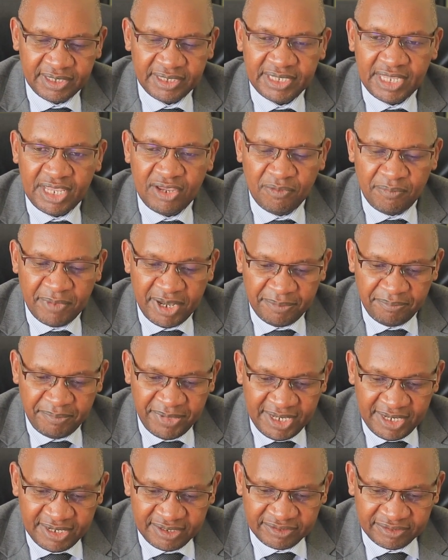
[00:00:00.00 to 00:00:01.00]
The human
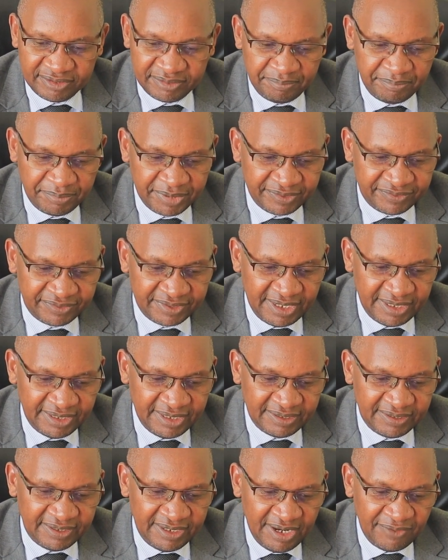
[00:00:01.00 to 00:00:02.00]
beings
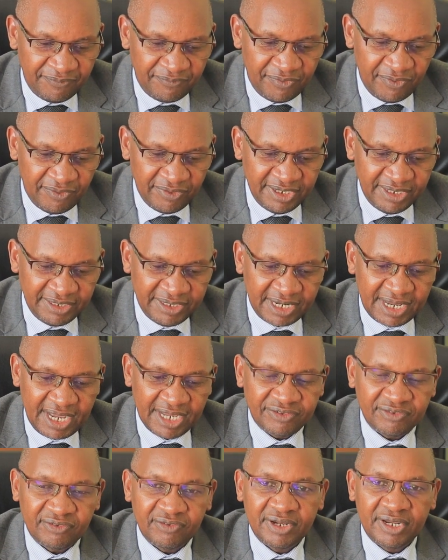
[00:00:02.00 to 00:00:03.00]
presented here fall in the
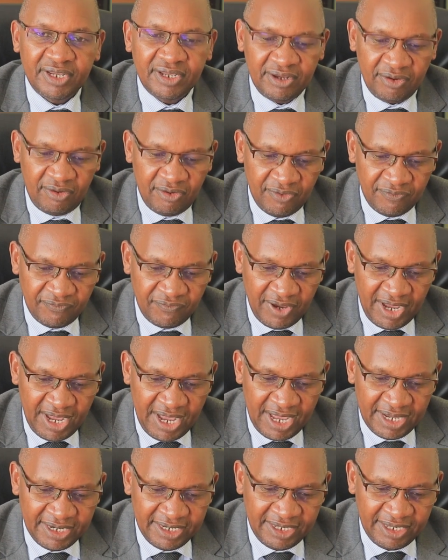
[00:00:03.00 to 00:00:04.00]
category of
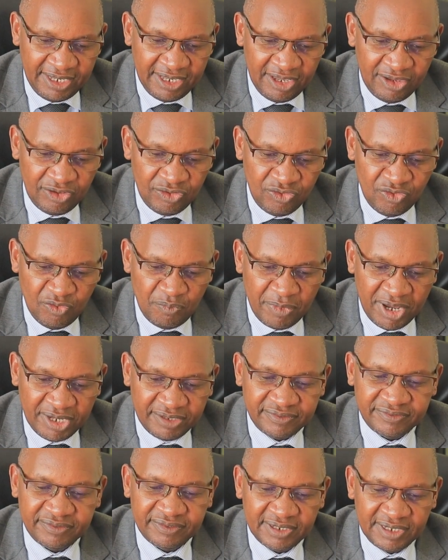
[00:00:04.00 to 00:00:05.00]
early
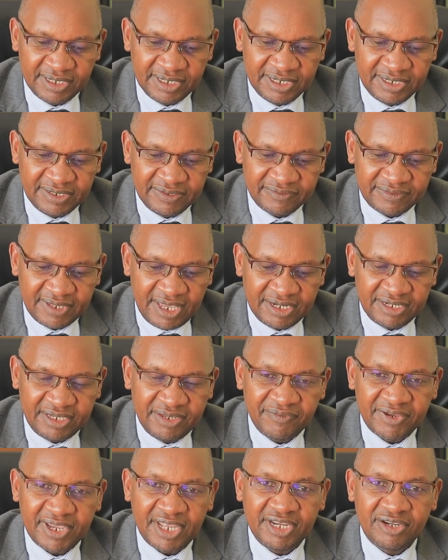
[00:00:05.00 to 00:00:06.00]
humans,
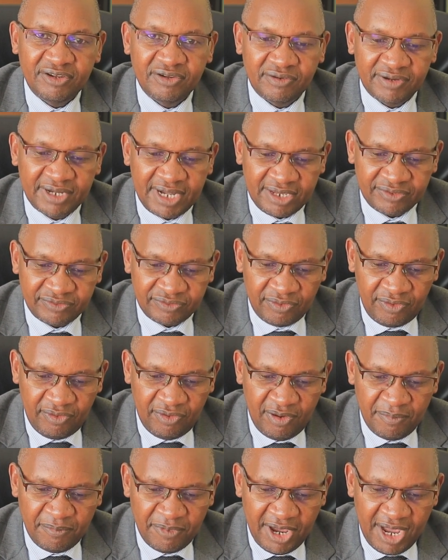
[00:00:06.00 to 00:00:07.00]
scientifically known as
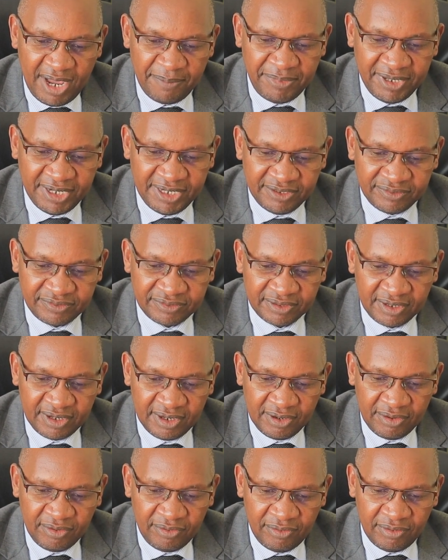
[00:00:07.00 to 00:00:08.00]
Homo habilis
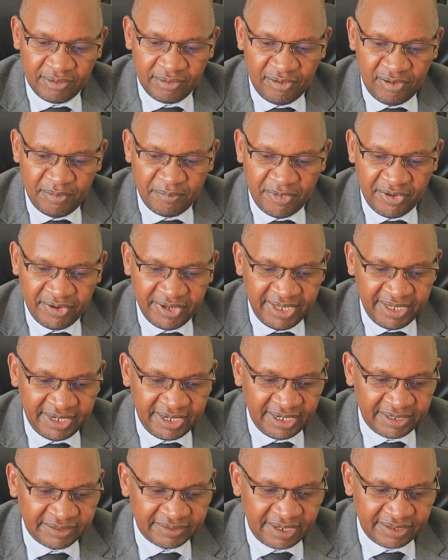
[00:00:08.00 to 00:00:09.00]
or Homo
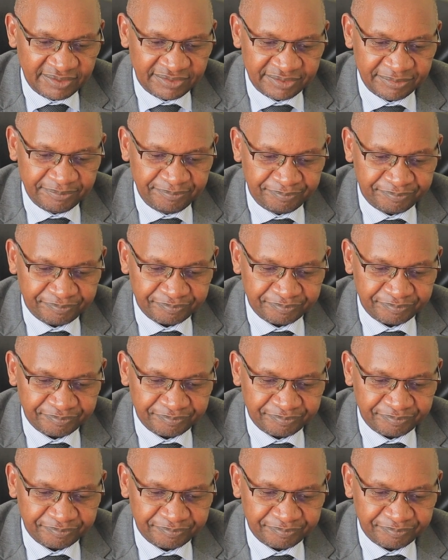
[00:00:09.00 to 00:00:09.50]
erectus,